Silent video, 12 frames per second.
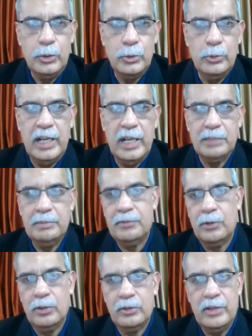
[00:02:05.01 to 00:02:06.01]
2 days
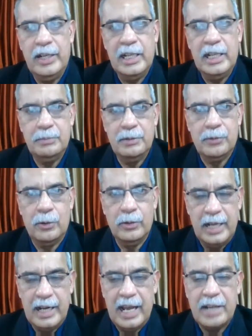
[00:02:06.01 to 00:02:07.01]
before, 3 days before,
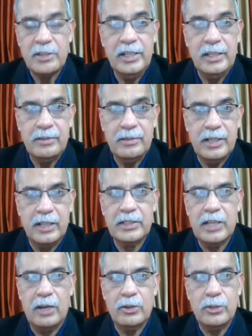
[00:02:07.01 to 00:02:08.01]
that actually
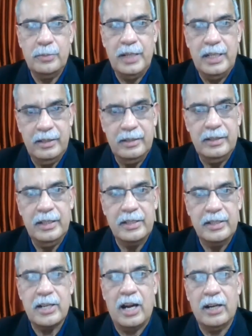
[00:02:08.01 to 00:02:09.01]
turns out to be the
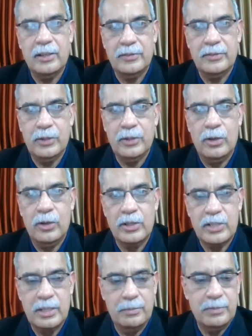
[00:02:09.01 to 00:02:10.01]
start of the whole
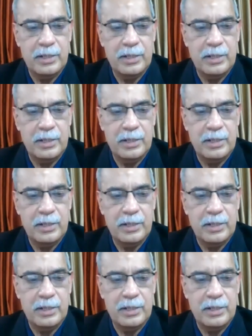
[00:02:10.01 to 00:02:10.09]
symptom.